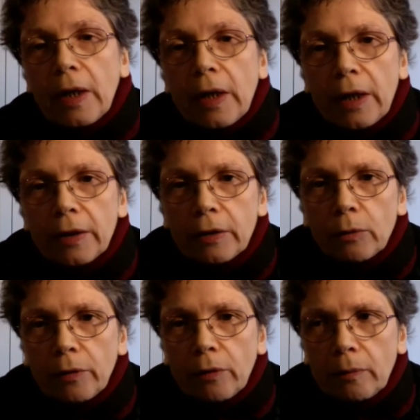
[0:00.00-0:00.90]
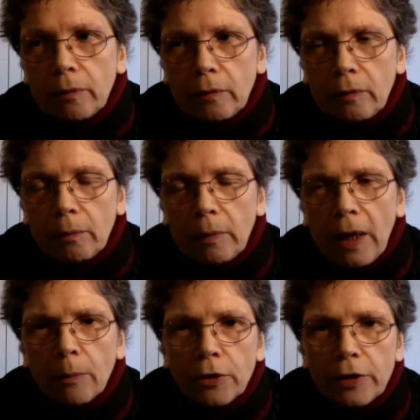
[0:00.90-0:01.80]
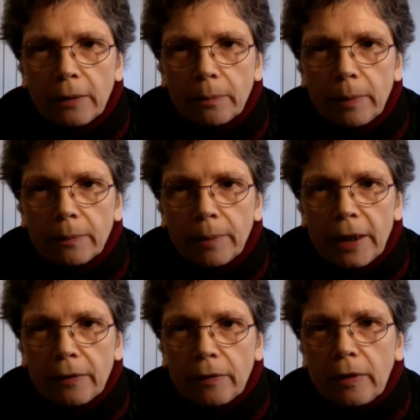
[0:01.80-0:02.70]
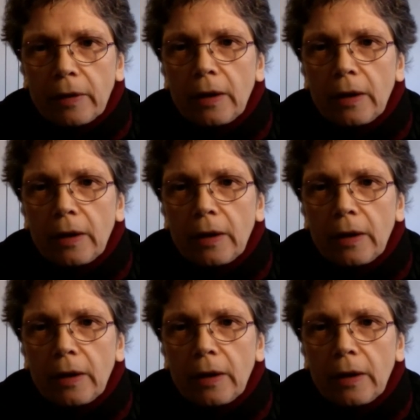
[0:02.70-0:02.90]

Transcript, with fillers: and it was a ammonia base,